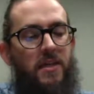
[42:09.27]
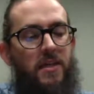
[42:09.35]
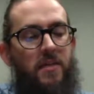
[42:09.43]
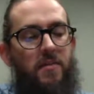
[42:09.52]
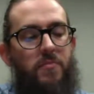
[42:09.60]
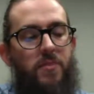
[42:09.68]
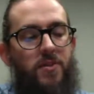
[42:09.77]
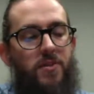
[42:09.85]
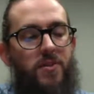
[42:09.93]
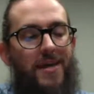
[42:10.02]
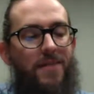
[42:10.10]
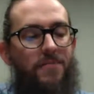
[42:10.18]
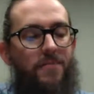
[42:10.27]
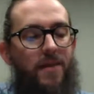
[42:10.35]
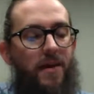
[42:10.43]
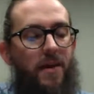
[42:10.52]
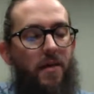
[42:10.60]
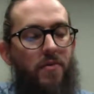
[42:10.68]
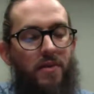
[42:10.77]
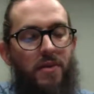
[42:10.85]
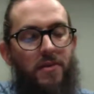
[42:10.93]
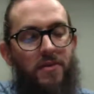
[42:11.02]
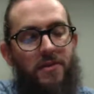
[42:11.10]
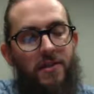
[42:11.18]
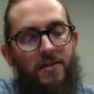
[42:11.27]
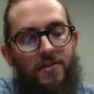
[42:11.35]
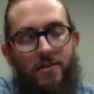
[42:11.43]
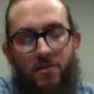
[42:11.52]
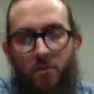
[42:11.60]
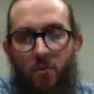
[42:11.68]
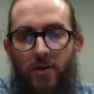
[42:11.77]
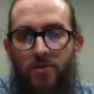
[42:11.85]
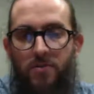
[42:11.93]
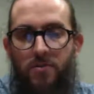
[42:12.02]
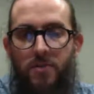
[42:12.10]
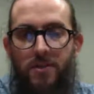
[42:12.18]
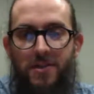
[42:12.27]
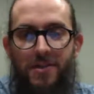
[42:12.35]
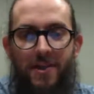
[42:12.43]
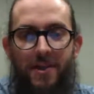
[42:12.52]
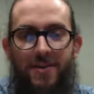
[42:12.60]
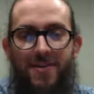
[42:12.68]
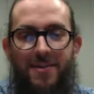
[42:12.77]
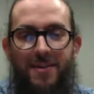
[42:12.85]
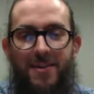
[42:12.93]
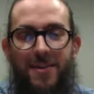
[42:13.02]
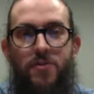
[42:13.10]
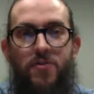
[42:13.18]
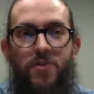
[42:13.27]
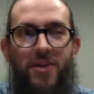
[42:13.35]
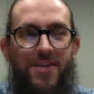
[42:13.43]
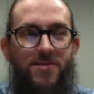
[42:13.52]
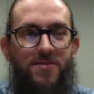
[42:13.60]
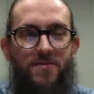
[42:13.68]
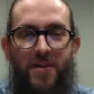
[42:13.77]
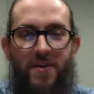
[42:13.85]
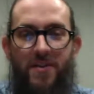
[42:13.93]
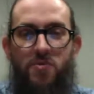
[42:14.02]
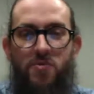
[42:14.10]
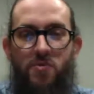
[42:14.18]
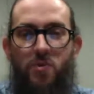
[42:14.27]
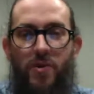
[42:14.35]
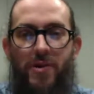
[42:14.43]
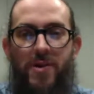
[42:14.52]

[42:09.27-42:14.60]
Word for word: But you have, I think there's a way to do it, and everyone has to find their own way.